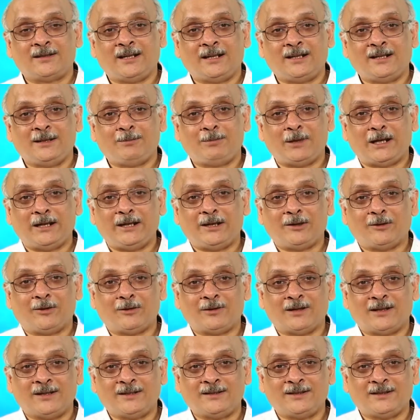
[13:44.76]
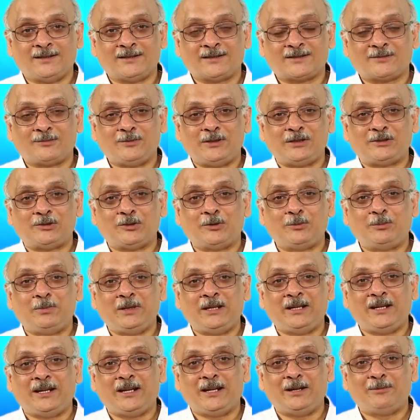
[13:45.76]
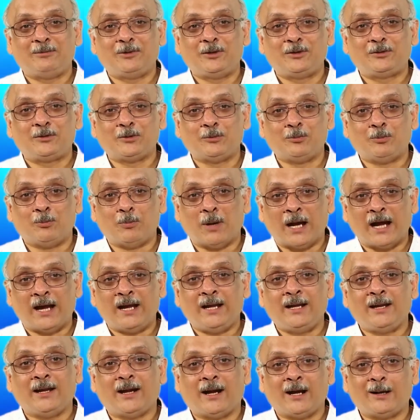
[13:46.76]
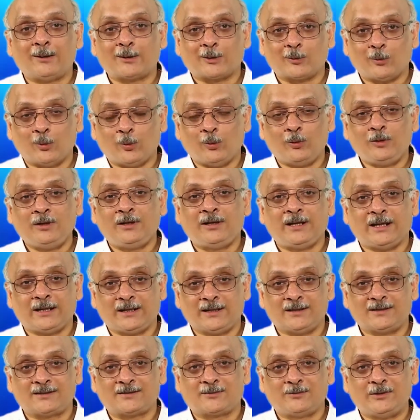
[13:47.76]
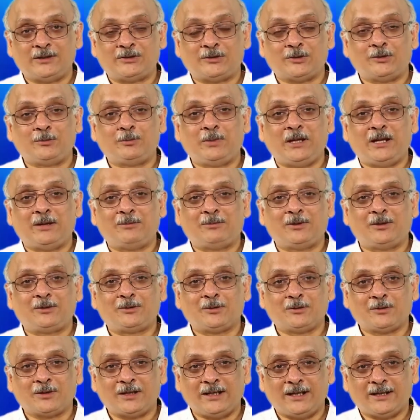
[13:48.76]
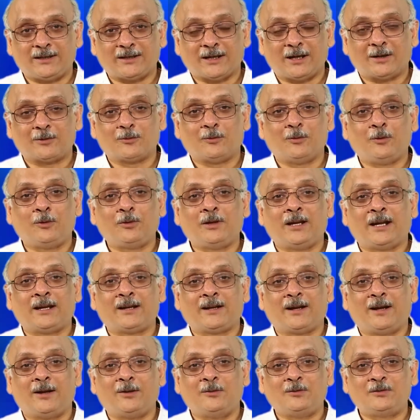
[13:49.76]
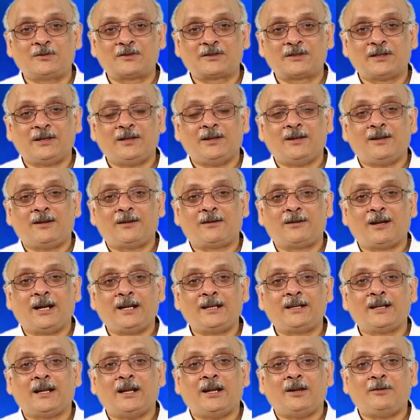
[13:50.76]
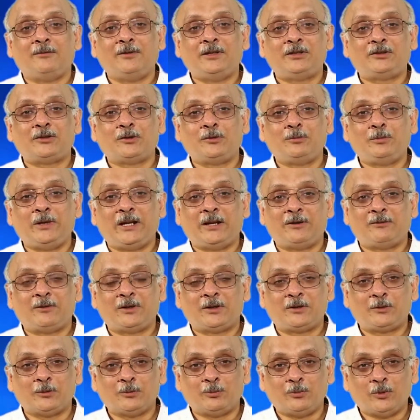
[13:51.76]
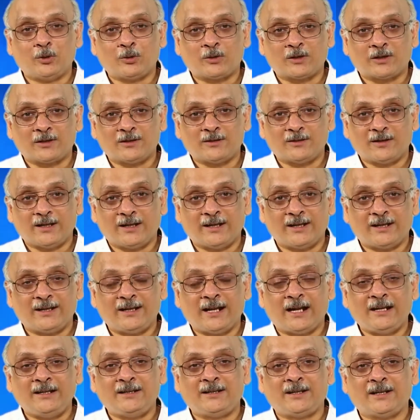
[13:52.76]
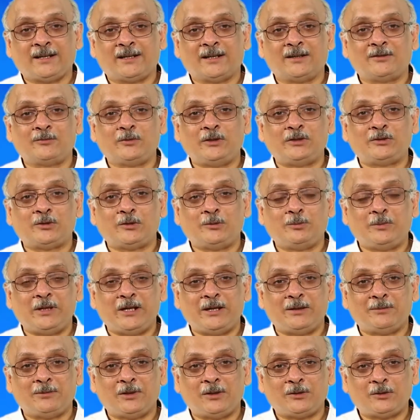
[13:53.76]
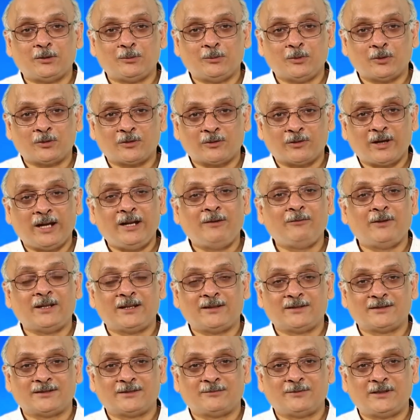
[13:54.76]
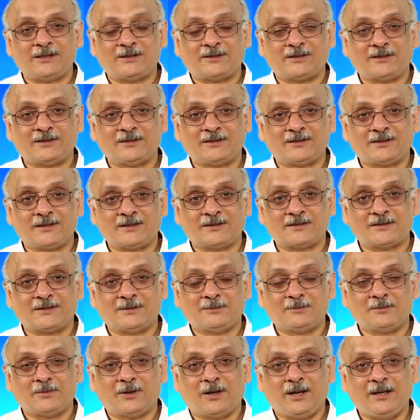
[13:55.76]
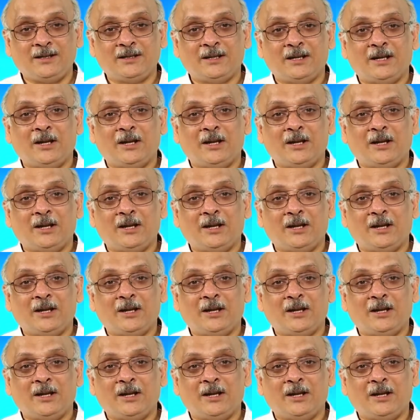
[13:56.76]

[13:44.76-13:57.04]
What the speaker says: than depending on others, we should be able to buy our own tickets. We should be able to create our own accounts, right? We should be able to book airline tickets. We should be able to book railway reservation system, right?